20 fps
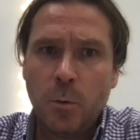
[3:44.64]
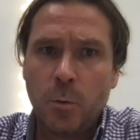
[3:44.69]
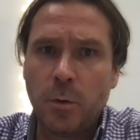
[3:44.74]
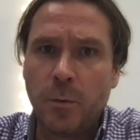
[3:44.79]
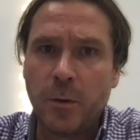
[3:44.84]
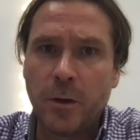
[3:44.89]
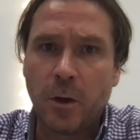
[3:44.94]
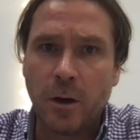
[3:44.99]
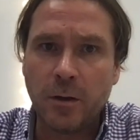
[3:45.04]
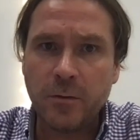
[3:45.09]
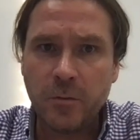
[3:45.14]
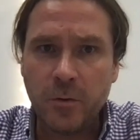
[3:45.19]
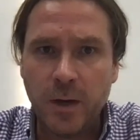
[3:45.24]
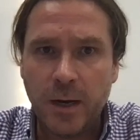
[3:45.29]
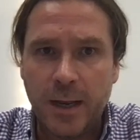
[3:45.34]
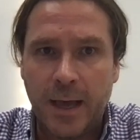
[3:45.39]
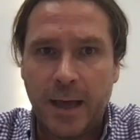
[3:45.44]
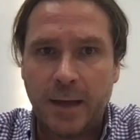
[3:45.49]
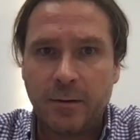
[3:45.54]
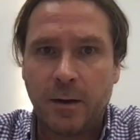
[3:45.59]
With regard to the
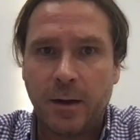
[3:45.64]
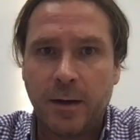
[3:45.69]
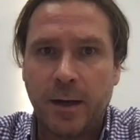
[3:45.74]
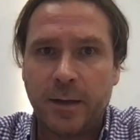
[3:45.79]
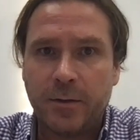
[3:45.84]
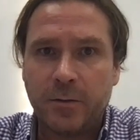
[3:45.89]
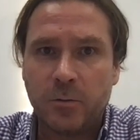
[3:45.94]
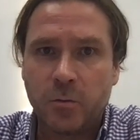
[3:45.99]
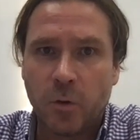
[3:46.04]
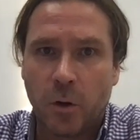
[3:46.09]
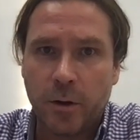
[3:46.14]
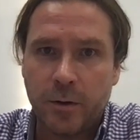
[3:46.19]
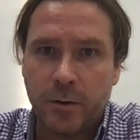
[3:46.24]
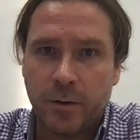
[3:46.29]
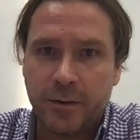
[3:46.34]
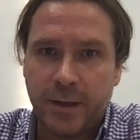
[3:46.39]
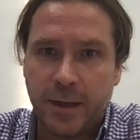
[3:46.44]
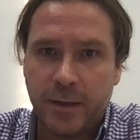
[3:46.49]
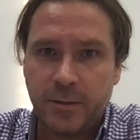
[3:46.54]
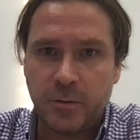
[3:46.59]
latter, I'd like to draw
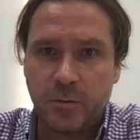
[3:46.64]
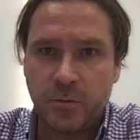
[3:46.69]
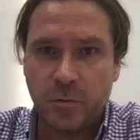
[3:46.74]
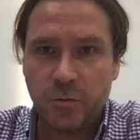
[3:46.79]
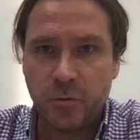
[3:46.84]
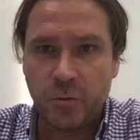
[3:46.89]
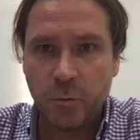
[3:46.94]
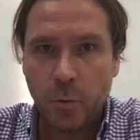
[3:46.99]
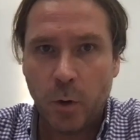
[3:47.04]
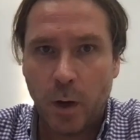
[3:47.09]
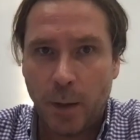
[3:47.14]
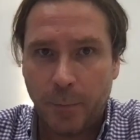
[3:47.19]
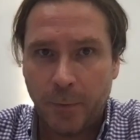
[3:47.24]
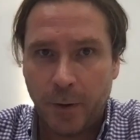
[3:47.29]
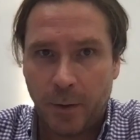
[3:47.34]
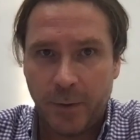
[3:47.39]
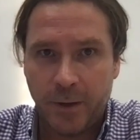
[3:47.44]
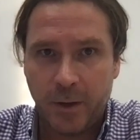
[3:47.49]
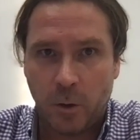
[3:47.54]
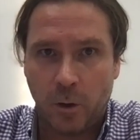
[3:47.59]
your attention to 2
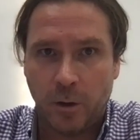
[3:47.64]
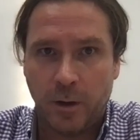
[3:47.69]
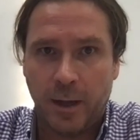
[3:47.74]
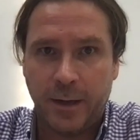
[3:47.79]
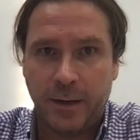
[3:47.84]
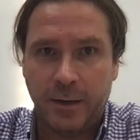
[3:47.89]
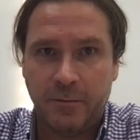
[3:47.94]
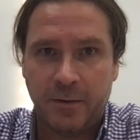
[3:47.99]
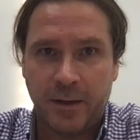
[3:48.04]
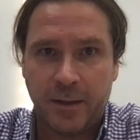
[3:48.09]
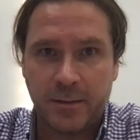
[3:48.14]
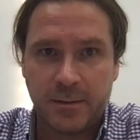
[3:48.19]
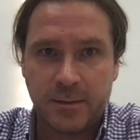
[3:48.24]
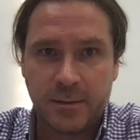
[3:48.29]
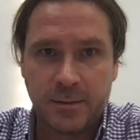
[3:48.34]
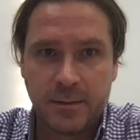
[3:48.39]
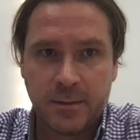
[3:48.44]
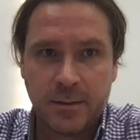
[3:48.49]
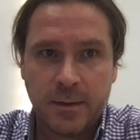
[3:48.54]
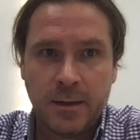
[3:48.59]
upcoming online
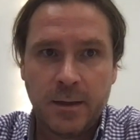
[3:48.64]
events.